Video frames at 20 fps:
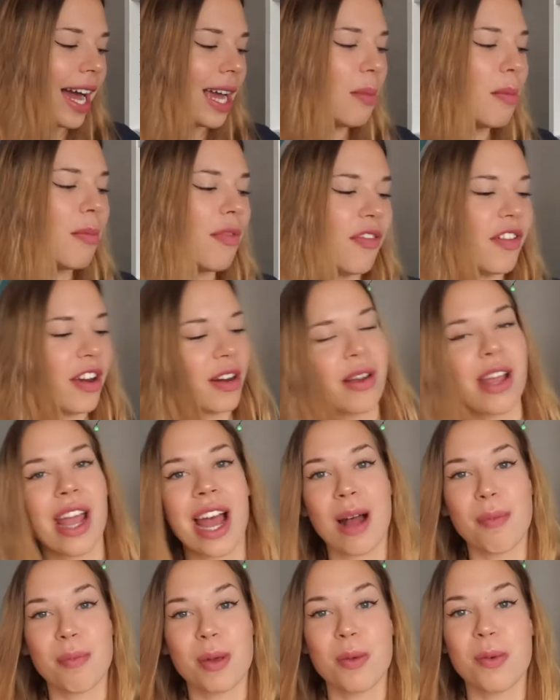I am very
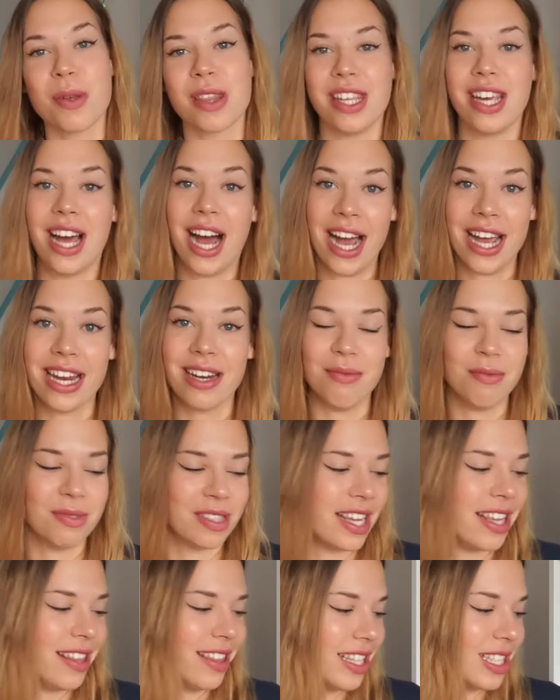happy with the items
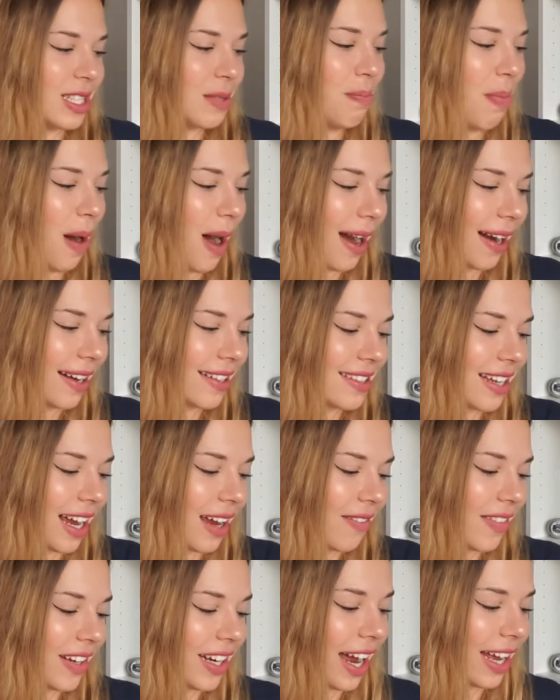in this box.
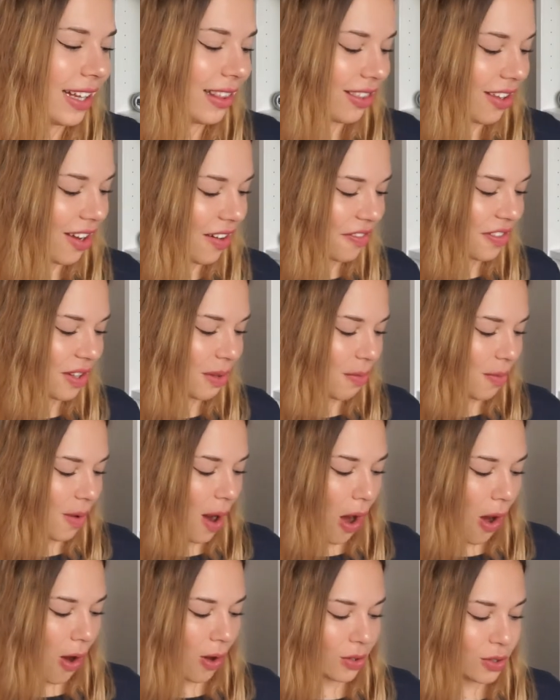I mean, I love them
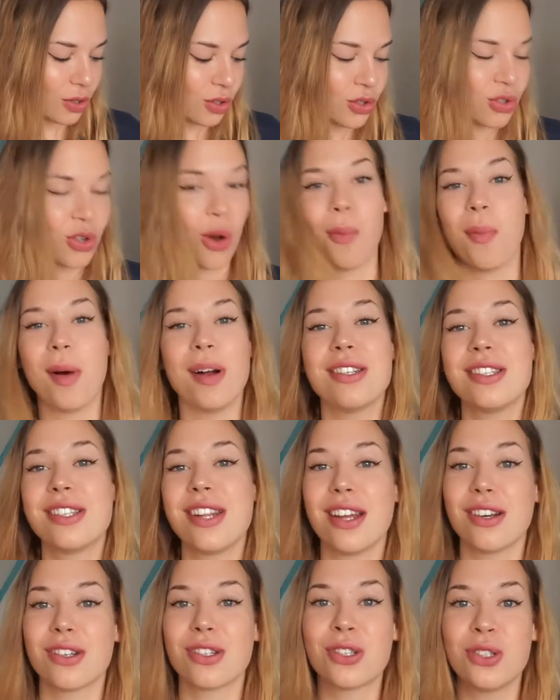all so much.
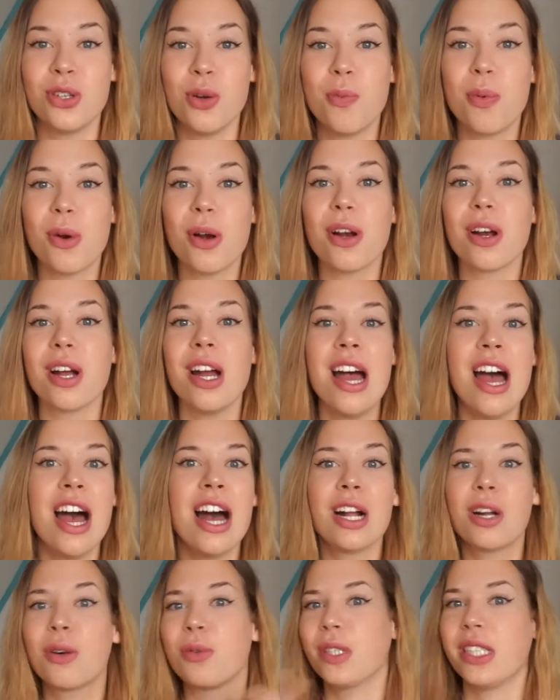They're super
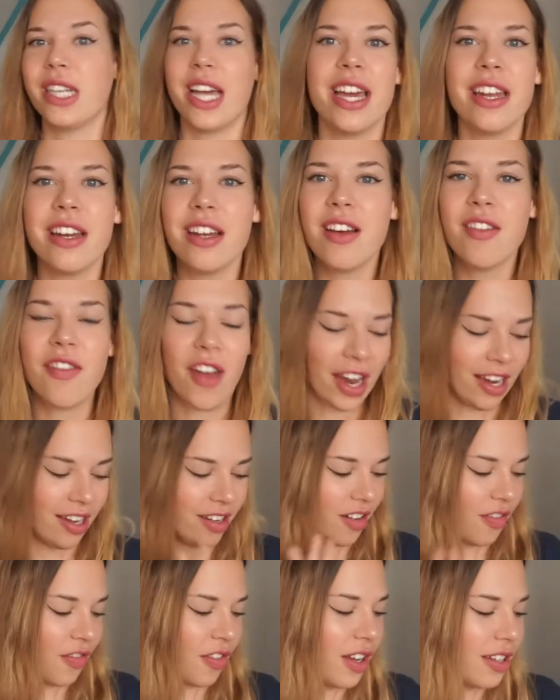creative and
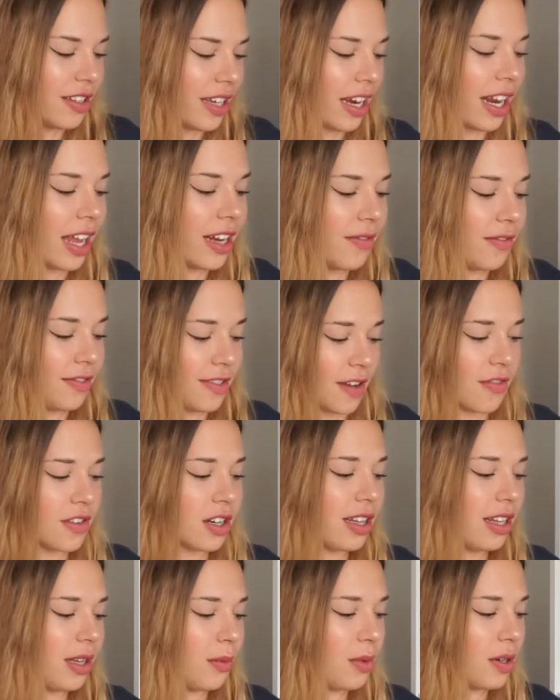different, and I
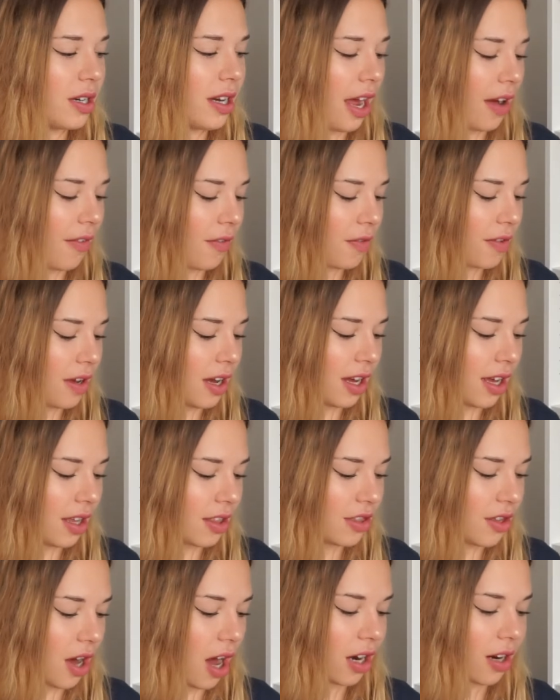definitely wouldn't have
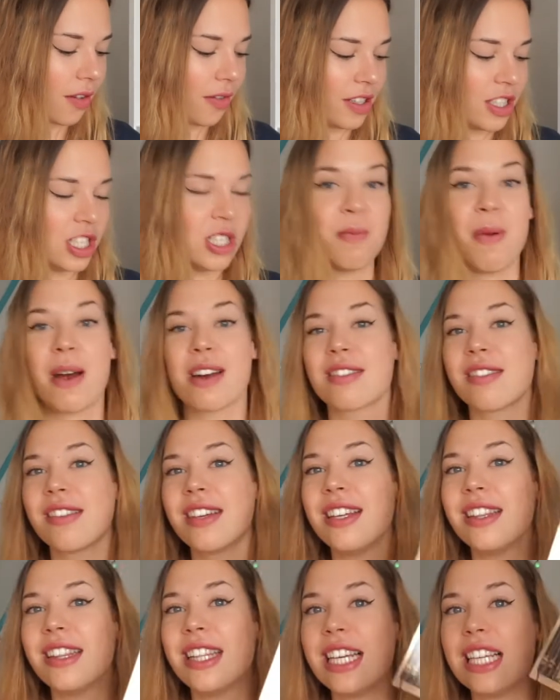thought of
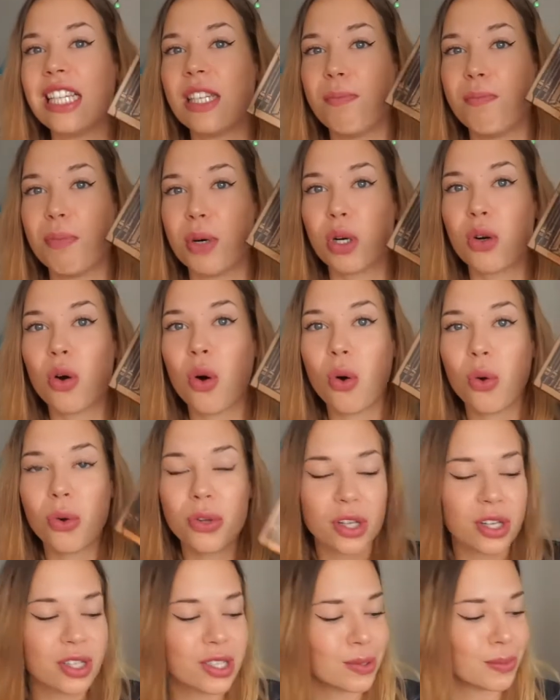especially these book
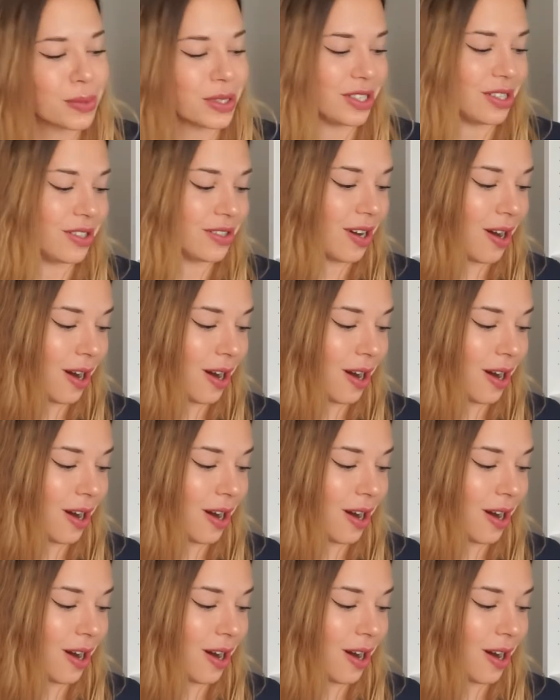holders, which is